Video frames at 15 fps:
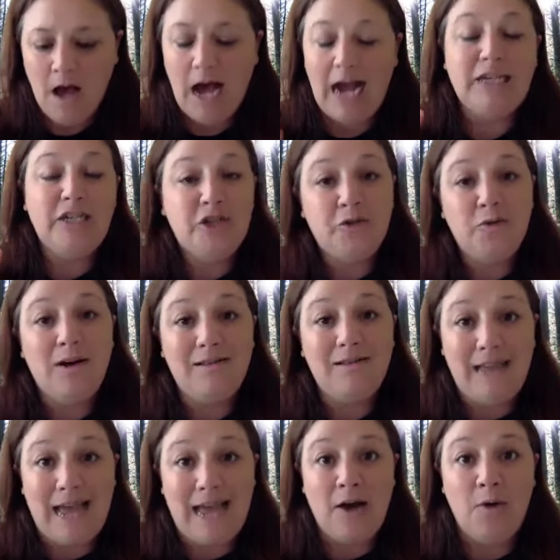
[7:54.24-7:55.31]
I do
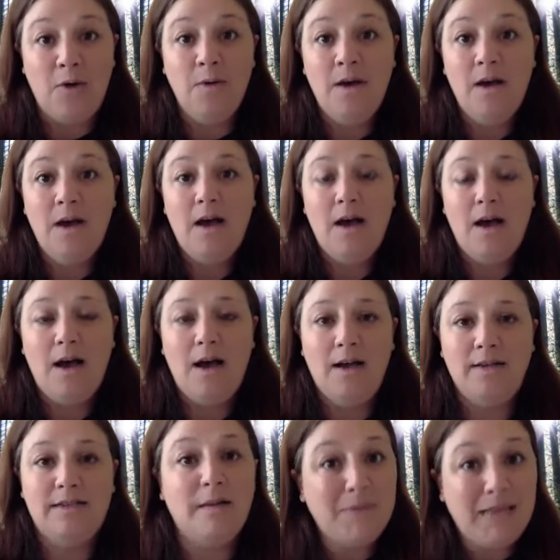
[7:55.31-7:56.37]
allow
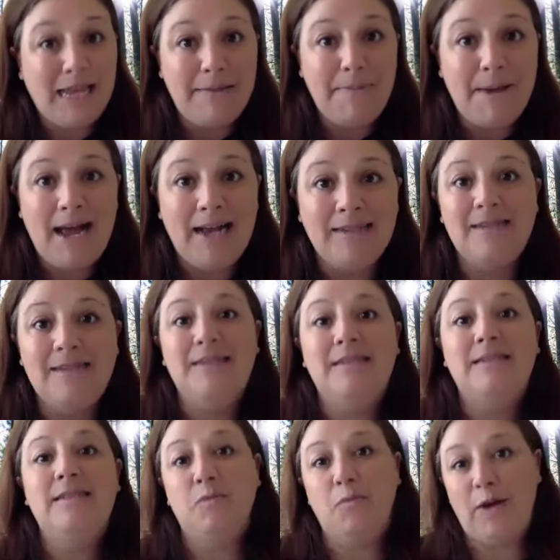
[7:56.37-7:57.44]
some late
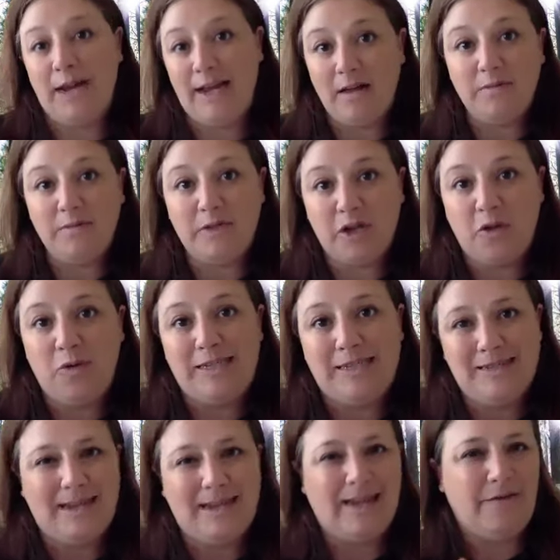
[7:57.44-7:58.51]
passes when it comes to
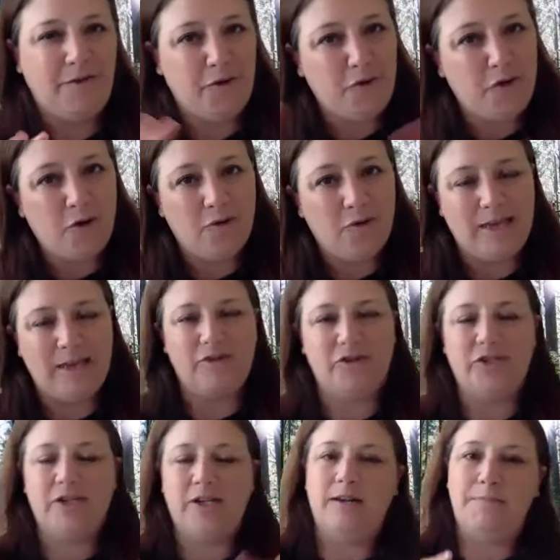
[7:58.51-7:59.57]
quizzes. Like if you know that
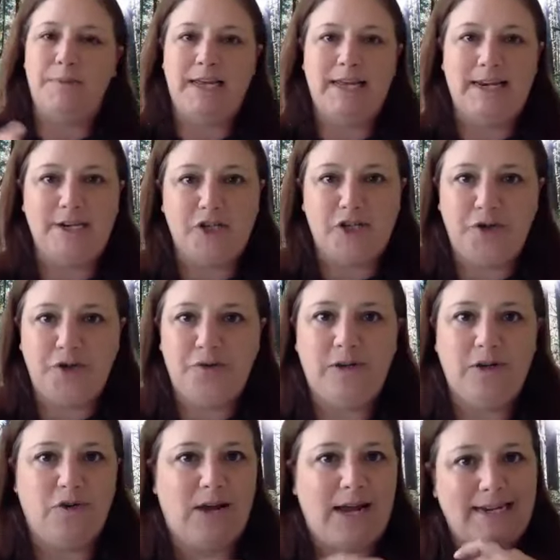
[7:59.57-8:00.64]
there's going to be an issue
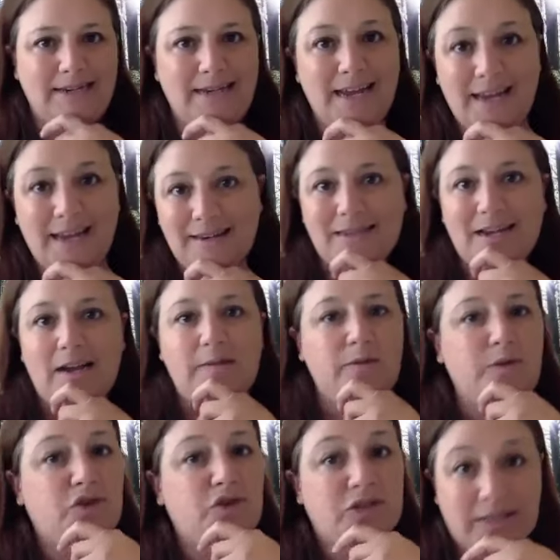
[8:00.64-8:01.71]
and you can't take it in time,
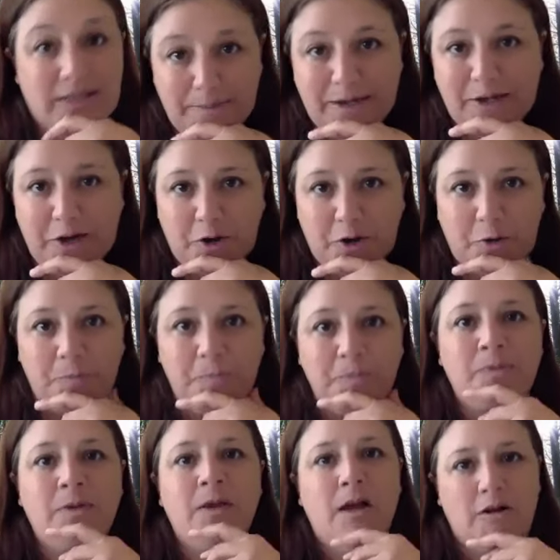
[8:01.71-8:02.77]
you just let me know.
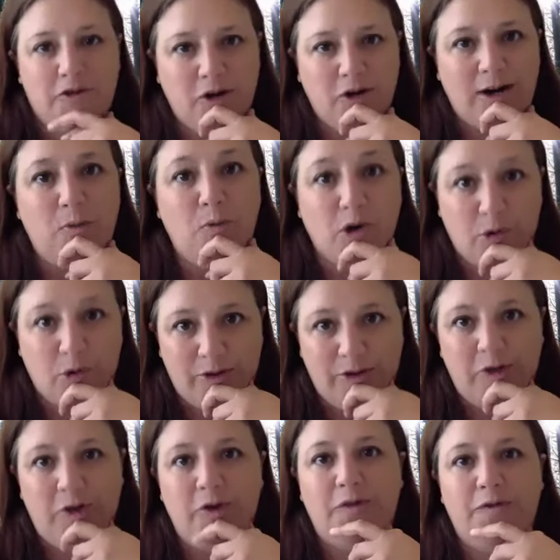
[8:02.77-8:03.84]
I'll try to work with
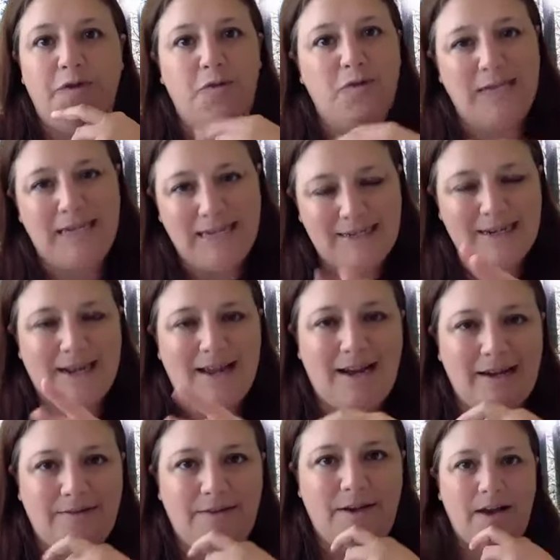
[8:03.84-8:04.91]
you if you need to
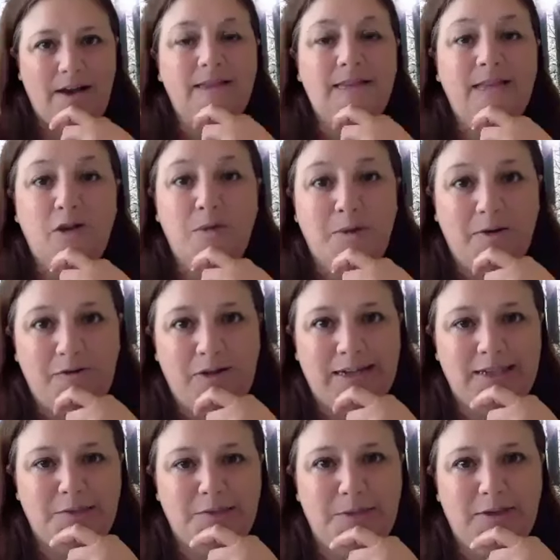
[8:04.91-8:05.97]
kind of a little bit of
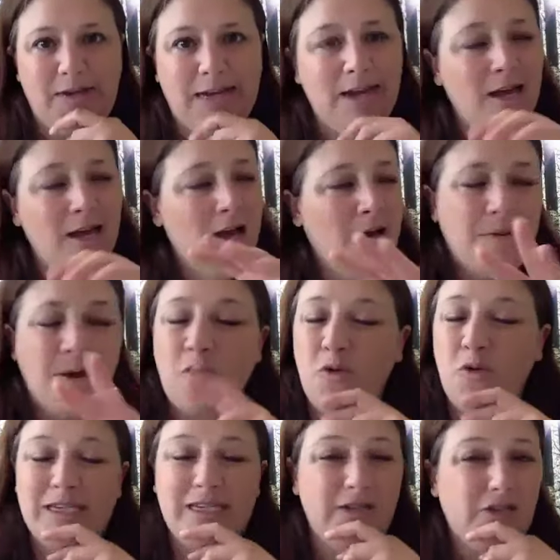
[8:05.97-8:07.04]
flexibility. But
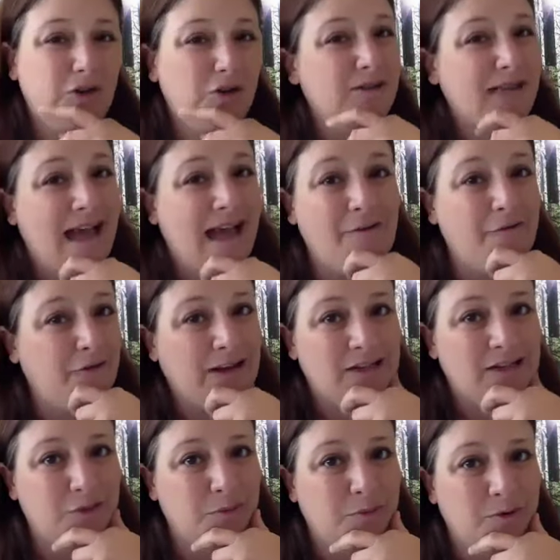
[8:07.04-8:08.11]
quizzes aren't that
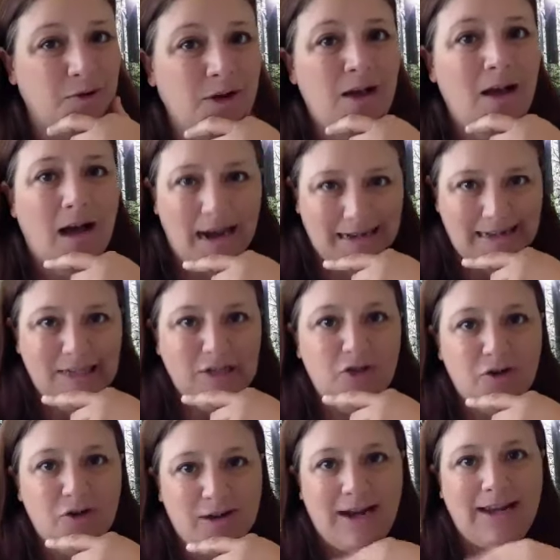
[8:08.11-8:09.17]
flexible. I need
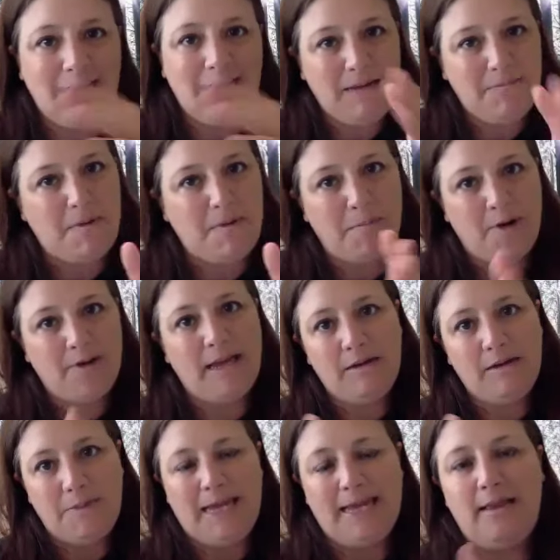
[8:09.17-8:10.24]
you to kind of keep up on
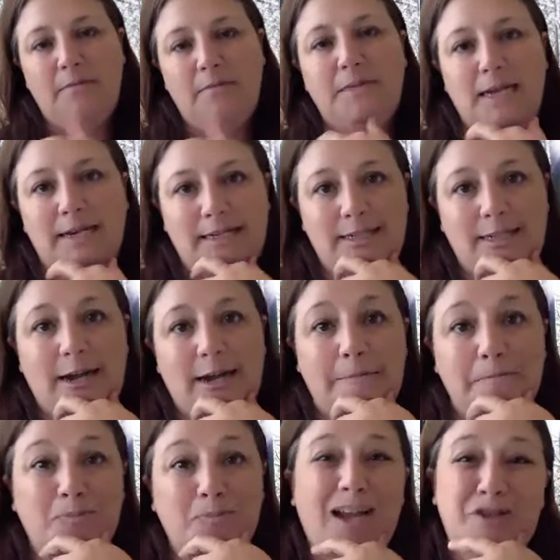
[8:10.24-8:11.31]
them and get them done in time.
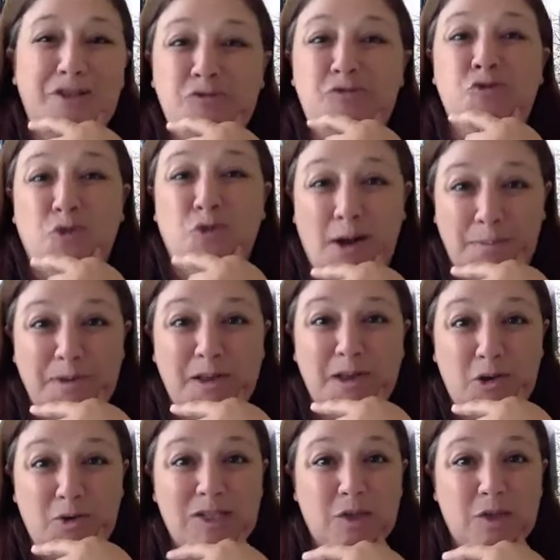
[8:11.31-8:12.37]
I do drop the
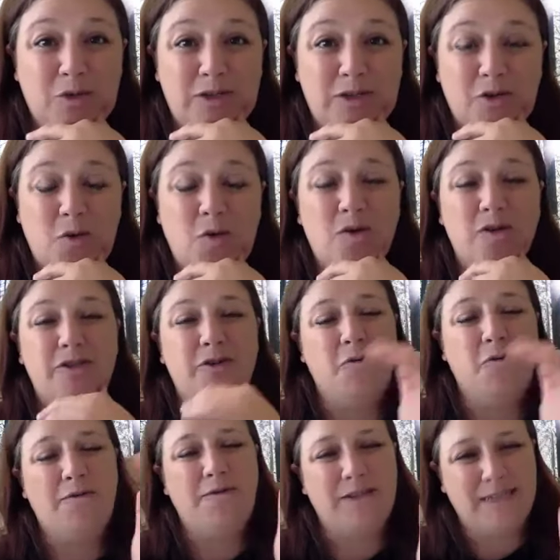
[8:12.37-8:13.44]
lowest quiz score.
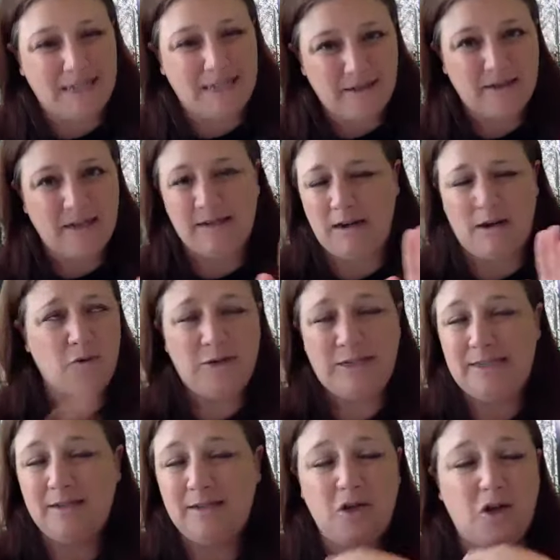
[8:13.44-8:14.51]
So if a
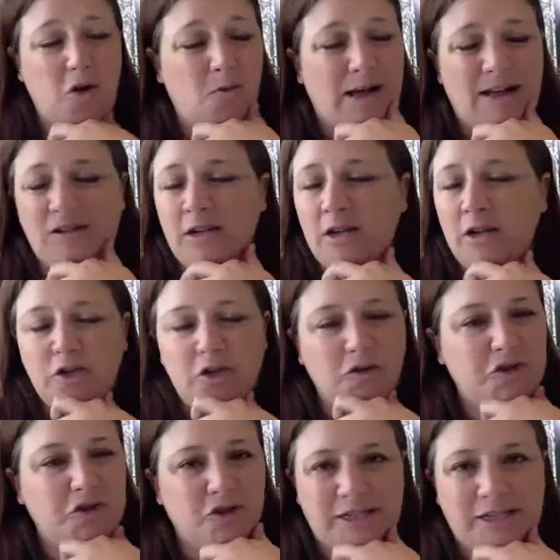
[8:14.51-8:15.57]
quiz doesn't go well,
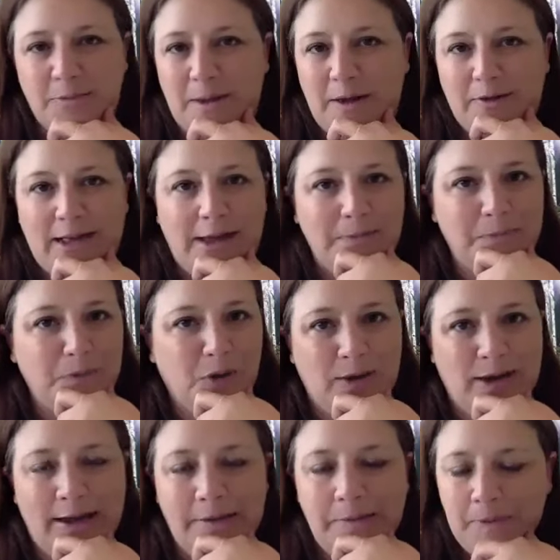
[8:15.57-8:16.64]
don't stress about that,
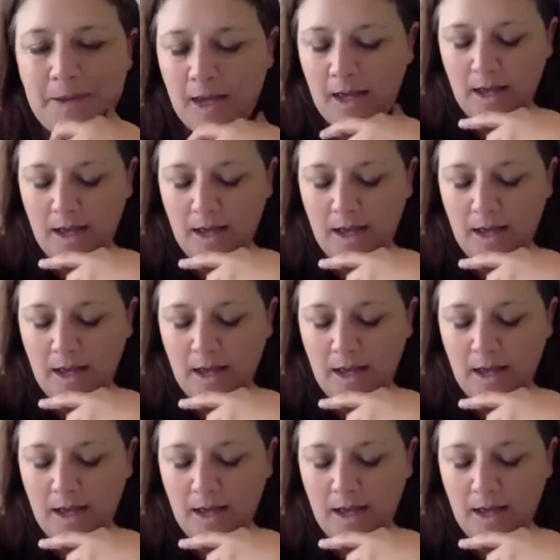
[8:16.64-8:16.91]
okay?